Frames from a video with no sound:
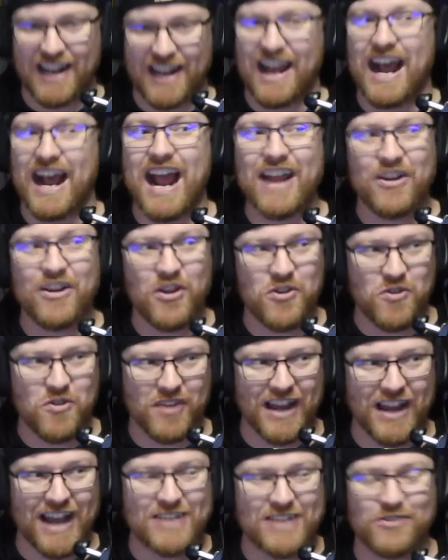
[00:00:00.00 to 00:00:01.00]
I know you
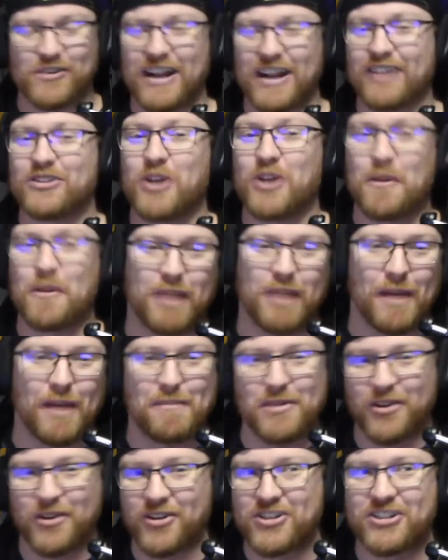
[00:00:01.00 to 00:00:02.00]
guys are out there pumping
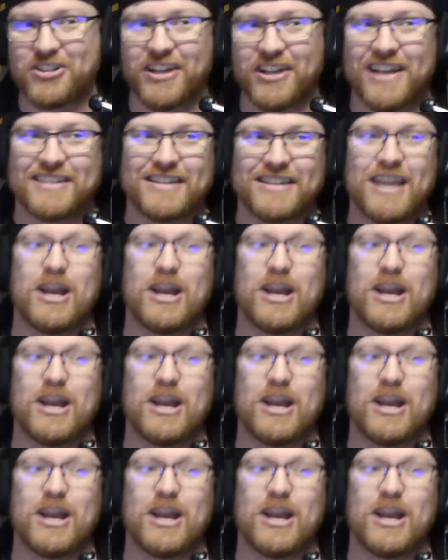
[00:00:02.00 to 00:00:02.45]
your chest saying,